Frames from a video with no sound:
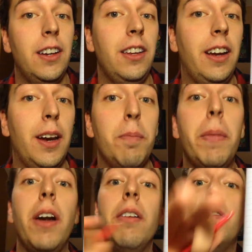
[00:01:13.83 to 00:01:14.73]
You get a
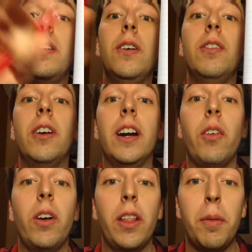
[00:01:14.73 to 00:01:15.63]
better view of what
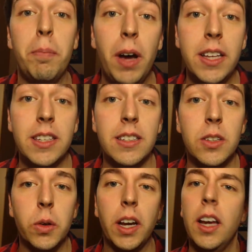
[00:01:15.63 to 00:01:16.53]
everyone on the bus is
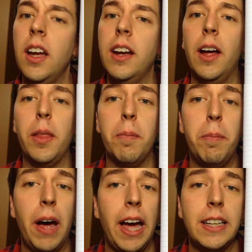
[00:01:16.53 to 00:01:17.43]
doing. Now, the
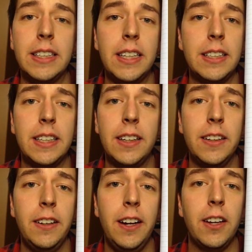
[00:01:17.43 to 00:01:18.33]
back seats
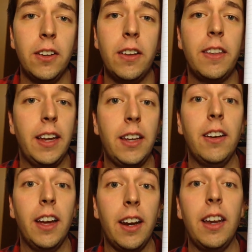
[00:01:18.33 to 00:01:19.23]
here, you'd think
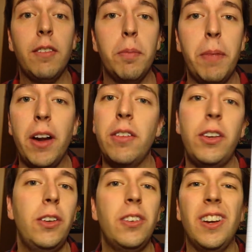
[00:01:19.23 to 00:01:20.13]
you get an even better
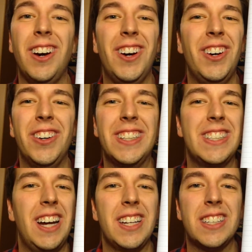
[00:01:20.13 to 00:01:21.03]
view. No,
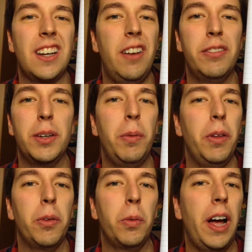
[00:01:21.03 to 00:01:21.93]
it's not as
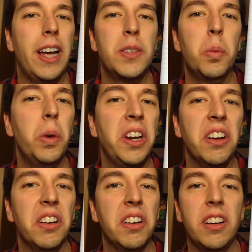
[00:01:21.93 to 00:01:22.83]
comfortable. The ride's
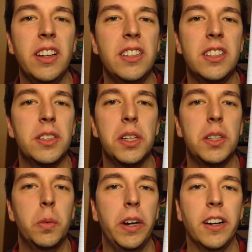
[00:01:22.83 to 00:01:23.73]
weird. It's just,
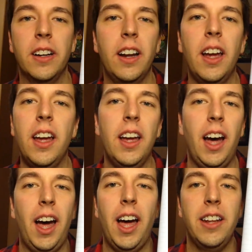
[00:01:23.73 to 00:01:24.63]
it's weird.
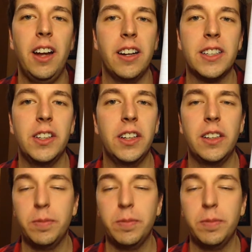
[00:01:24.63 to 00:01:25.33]
Uh, not as good.